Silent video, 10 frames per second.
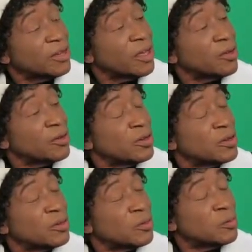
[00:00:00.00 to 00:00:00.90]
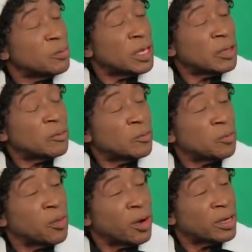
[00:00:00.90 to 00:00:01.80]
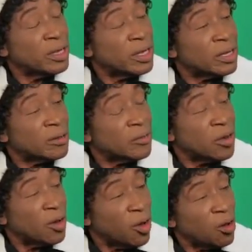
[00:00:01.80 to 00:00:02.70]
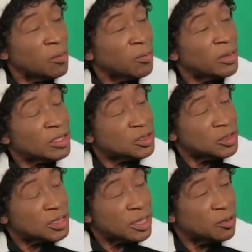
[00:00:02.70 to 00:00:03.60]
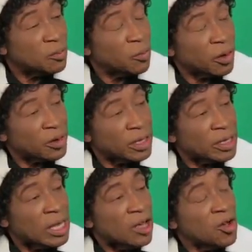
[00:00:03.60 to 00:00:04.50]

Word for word: now being born in a home as you say born in